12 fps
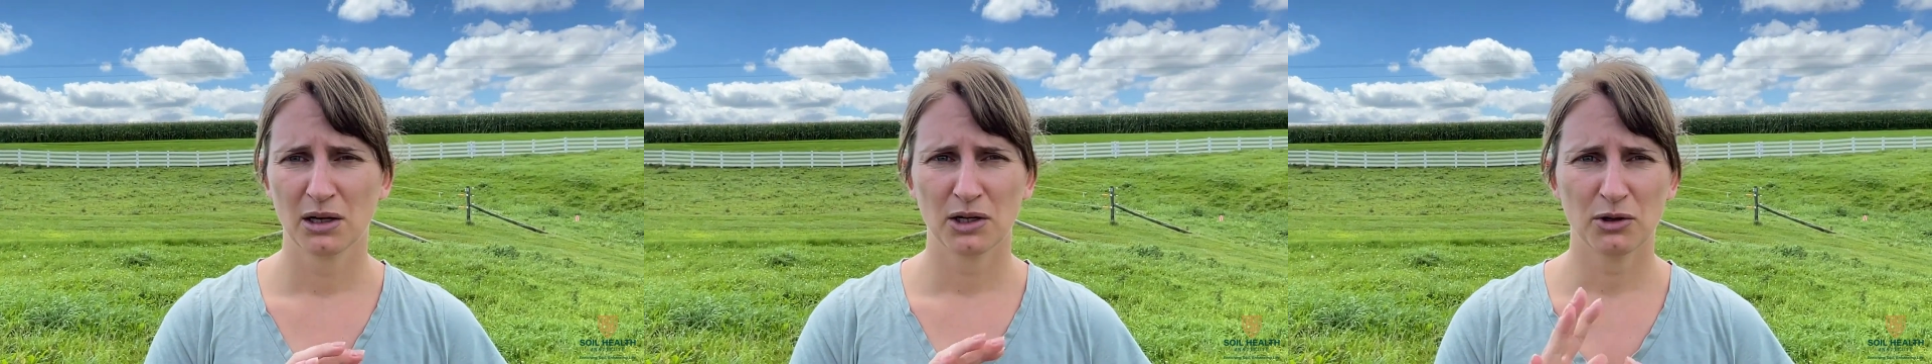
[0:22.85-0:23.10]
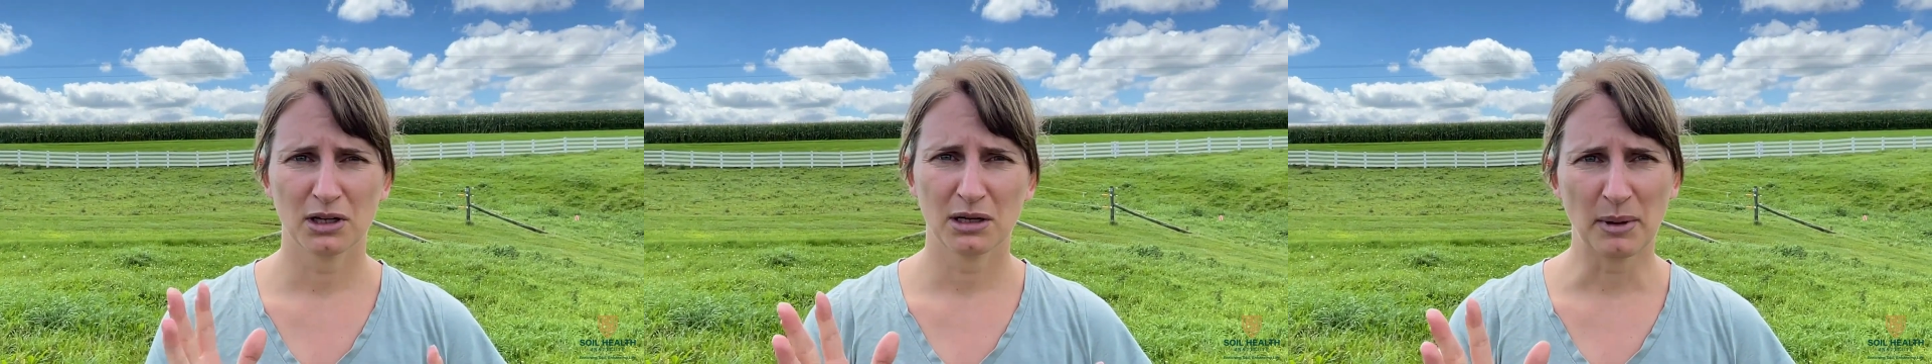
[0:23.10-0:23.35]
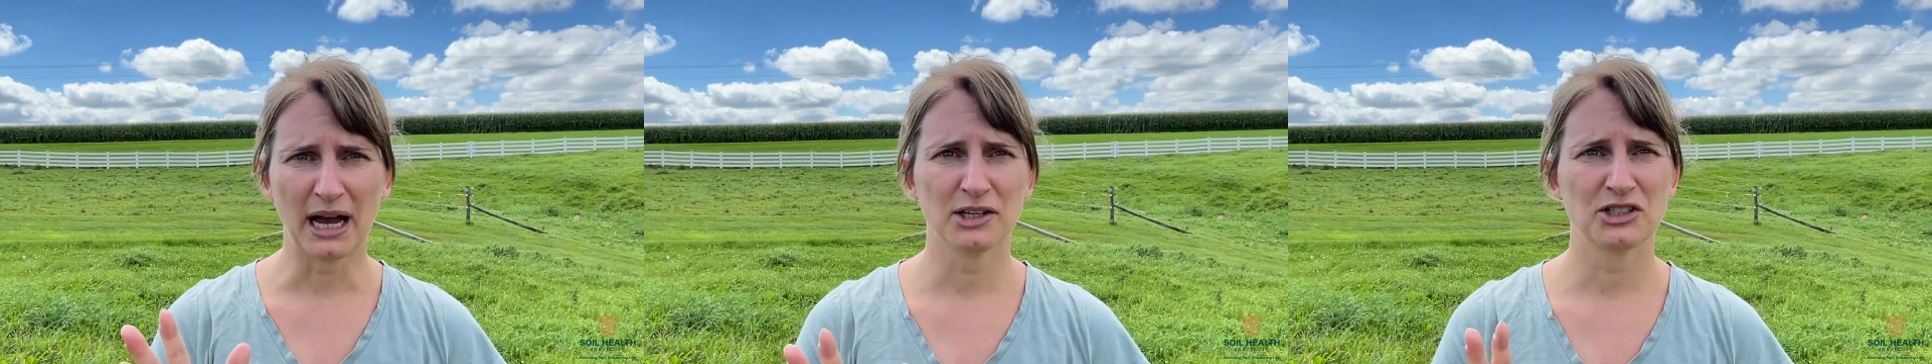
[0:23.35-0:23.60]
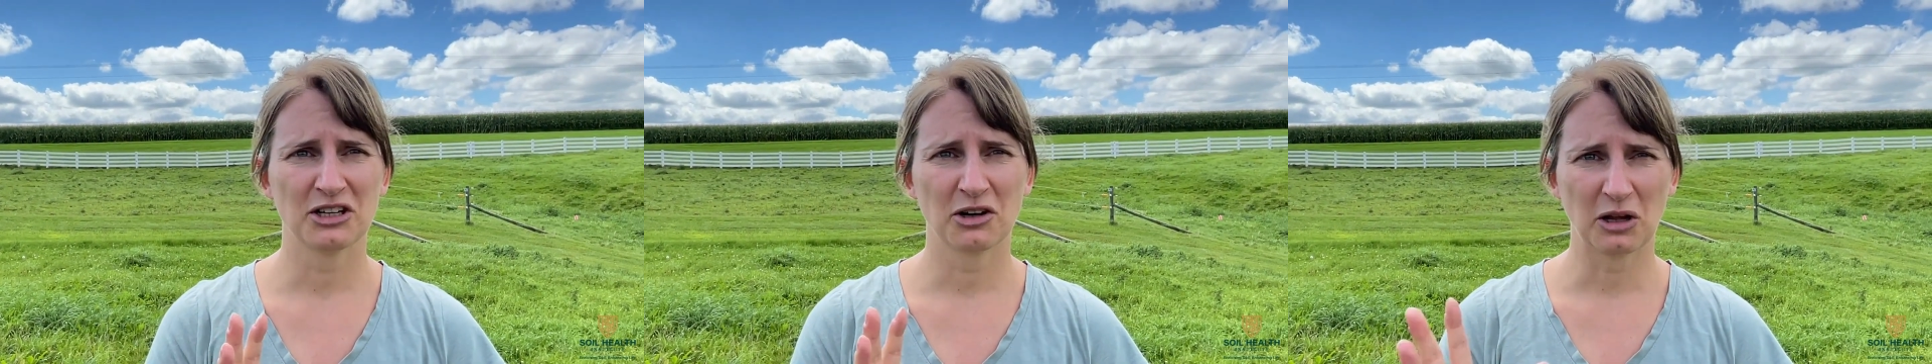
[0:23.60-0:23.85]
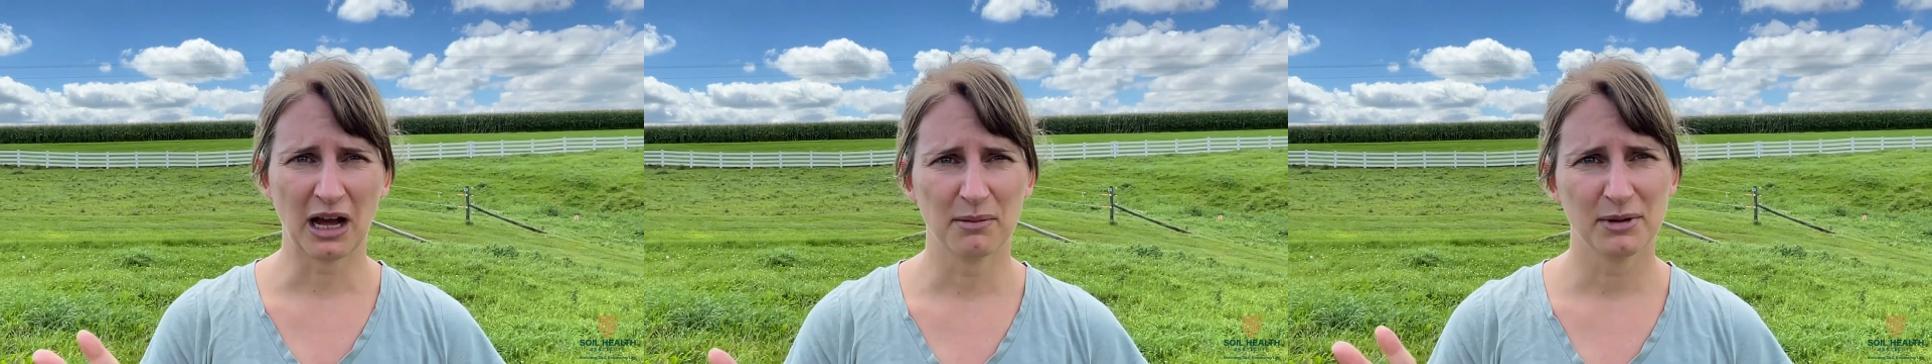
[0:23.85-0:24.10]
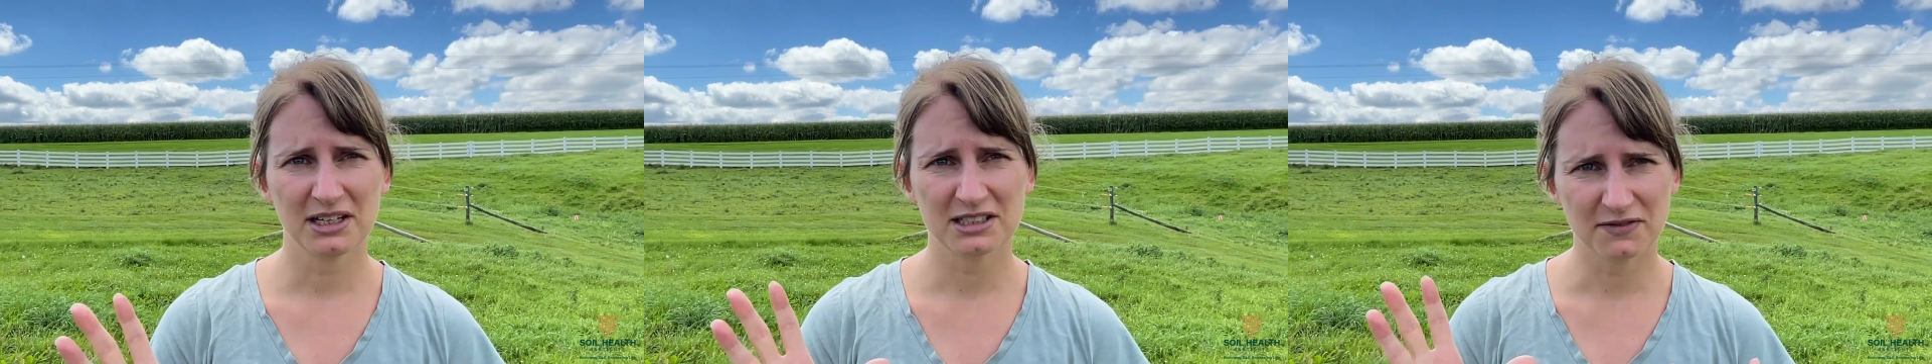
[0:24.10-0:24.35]
You can imagine
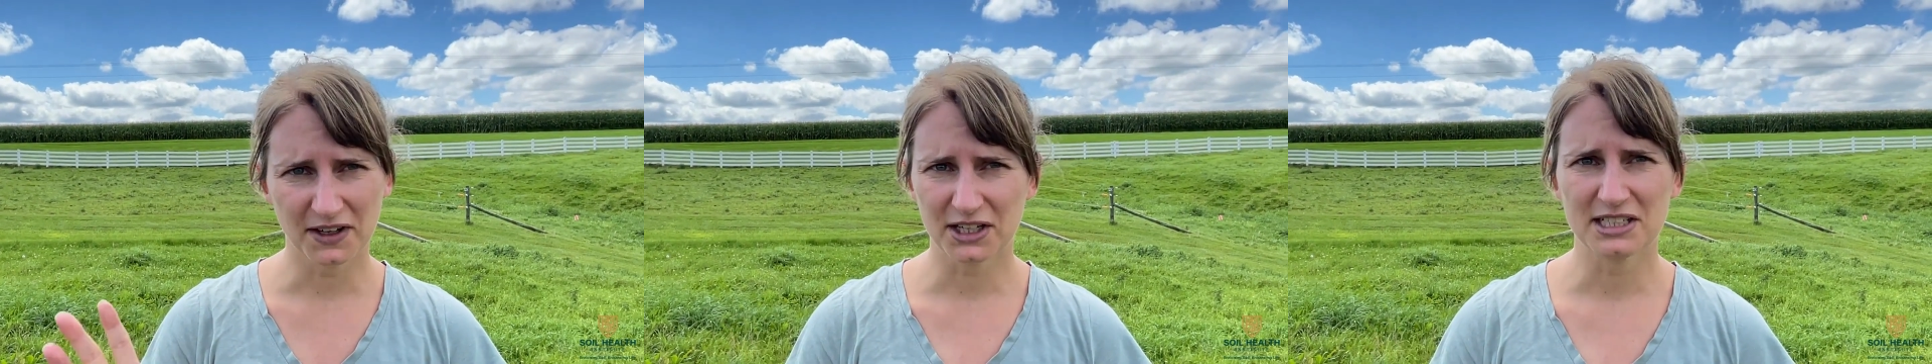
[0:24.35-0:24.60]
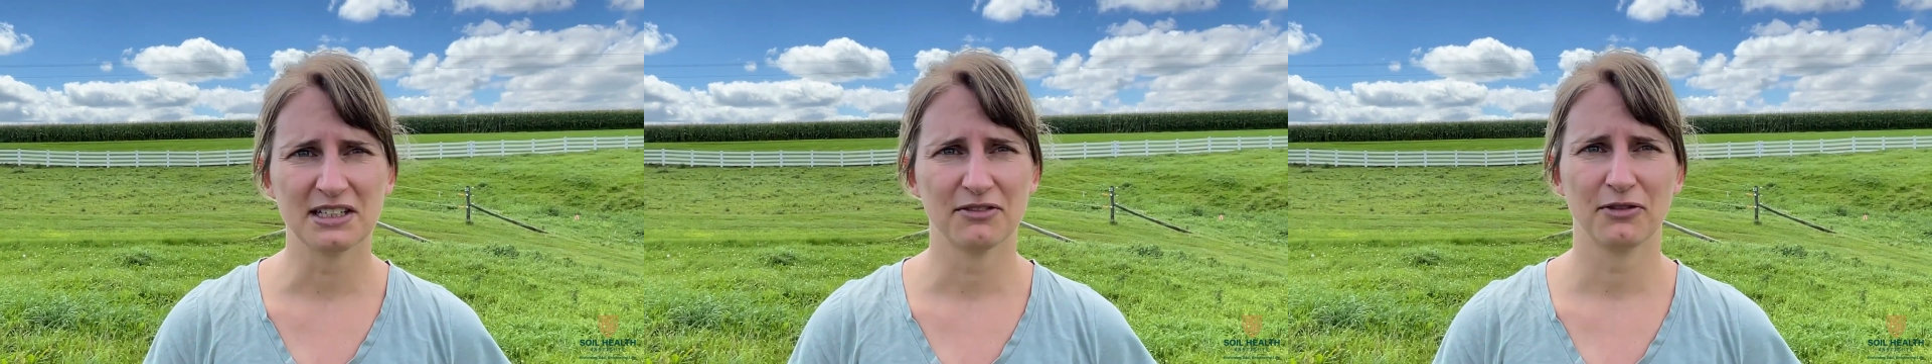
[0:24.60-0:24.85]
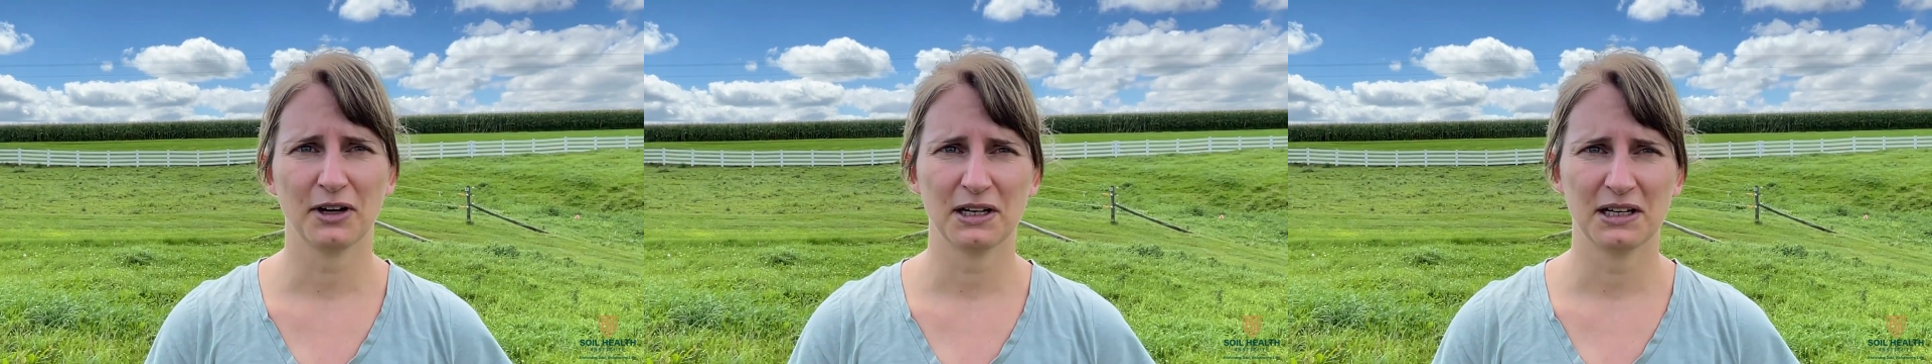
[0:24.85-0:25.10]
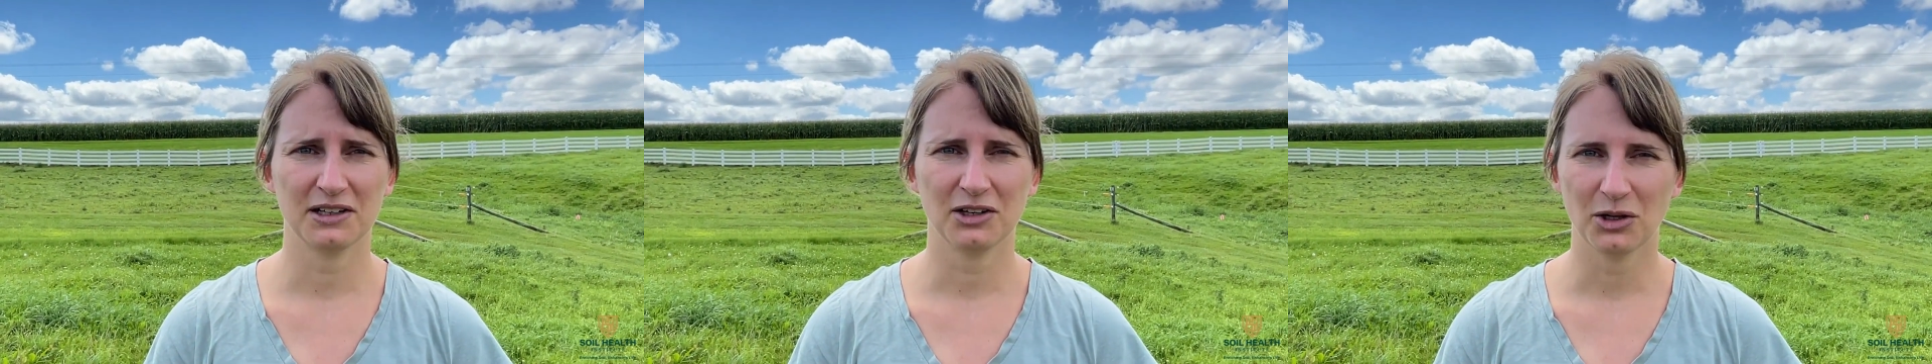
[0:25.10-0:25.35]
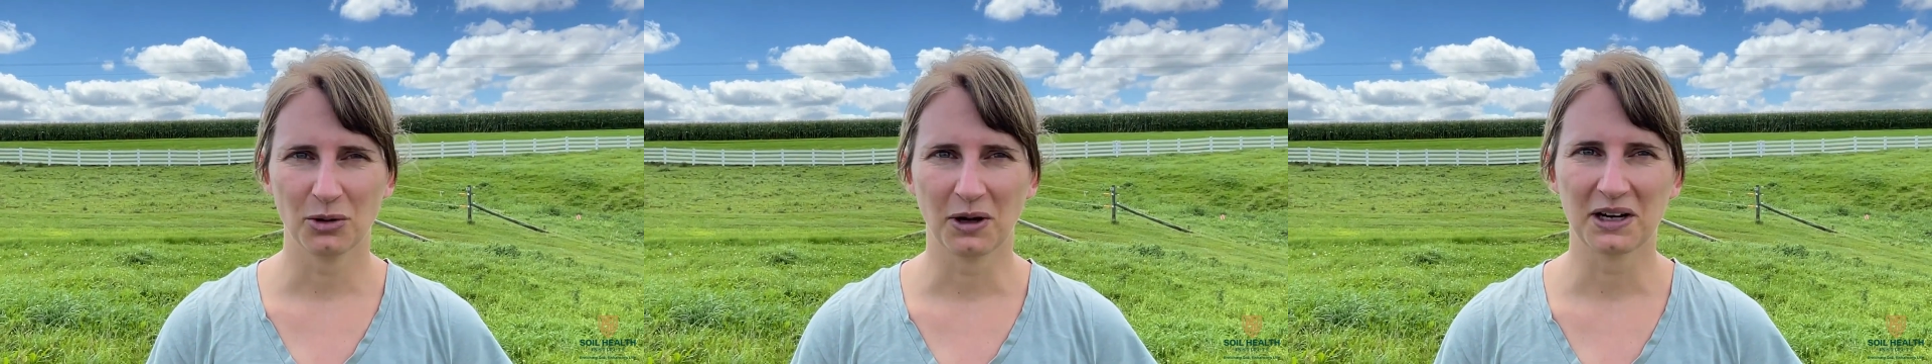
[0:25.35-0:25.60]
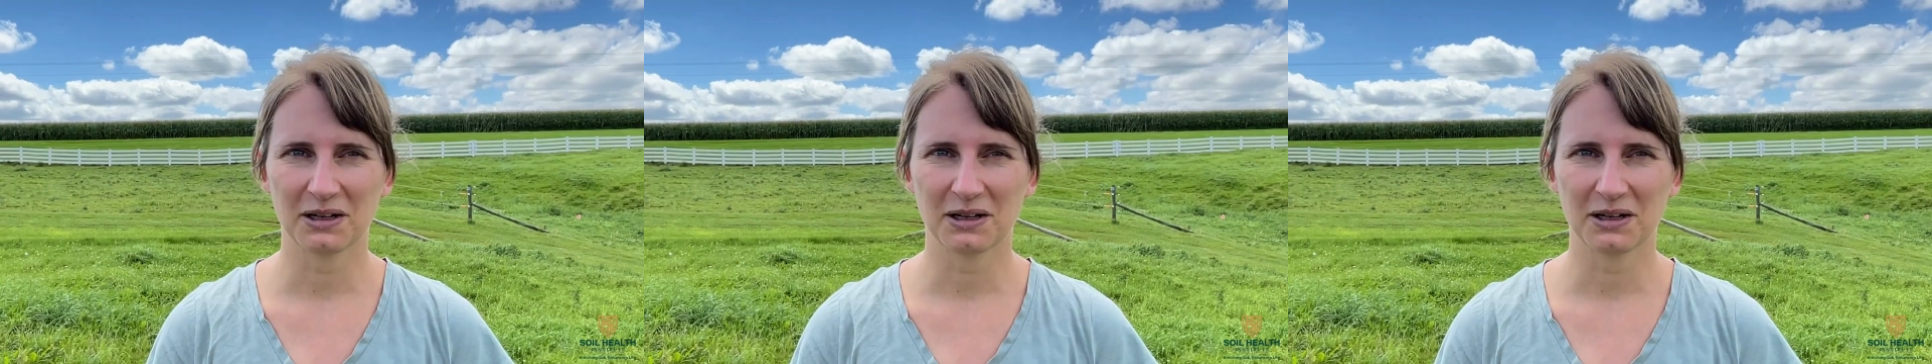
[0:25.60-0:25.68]
climate is very different in New York